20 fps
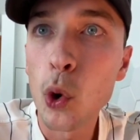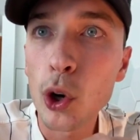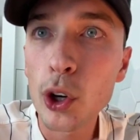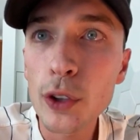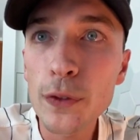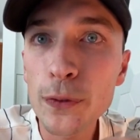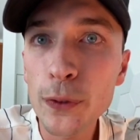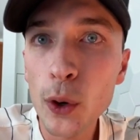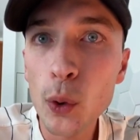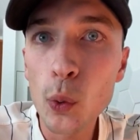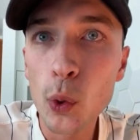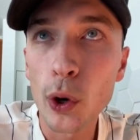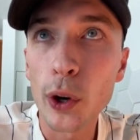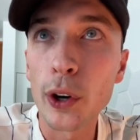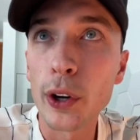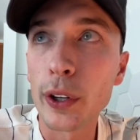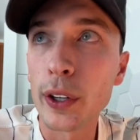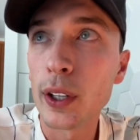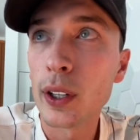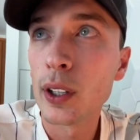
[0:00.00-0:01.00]
word for
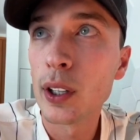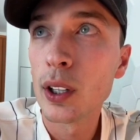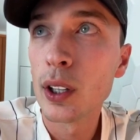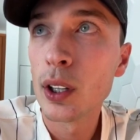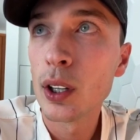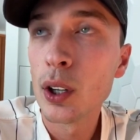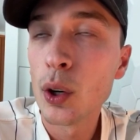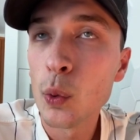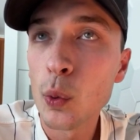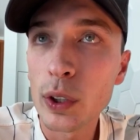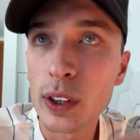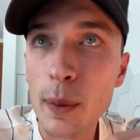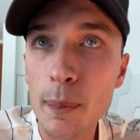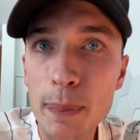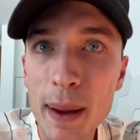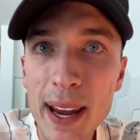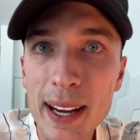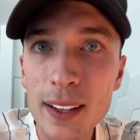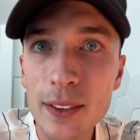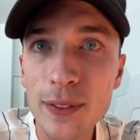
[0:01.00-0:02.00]
word what
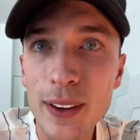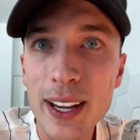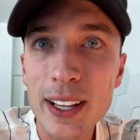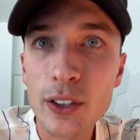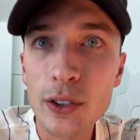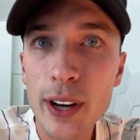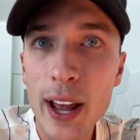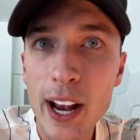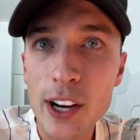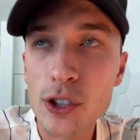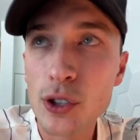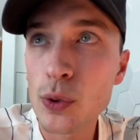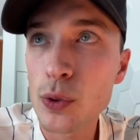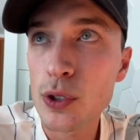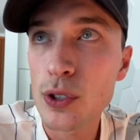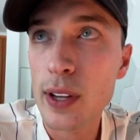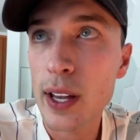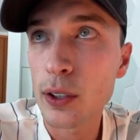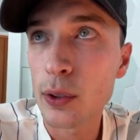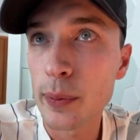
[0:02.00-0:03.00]
the Bank of
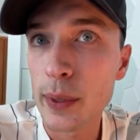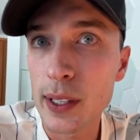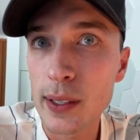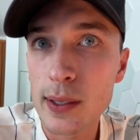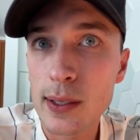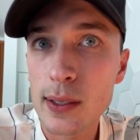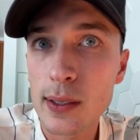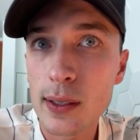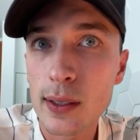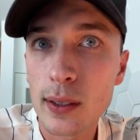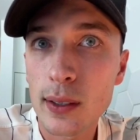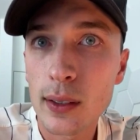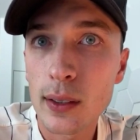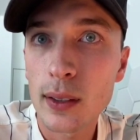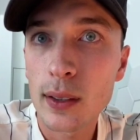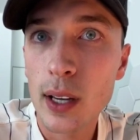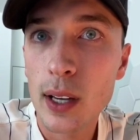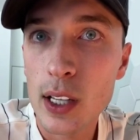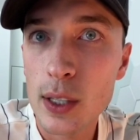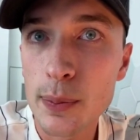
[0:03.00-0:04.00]
International Settlements
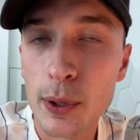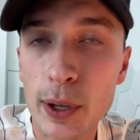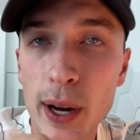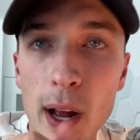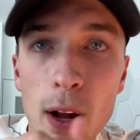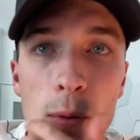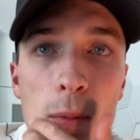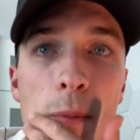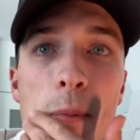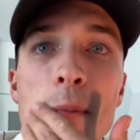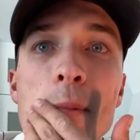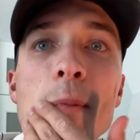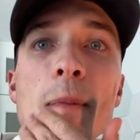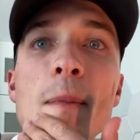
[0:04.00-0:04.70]
has put out.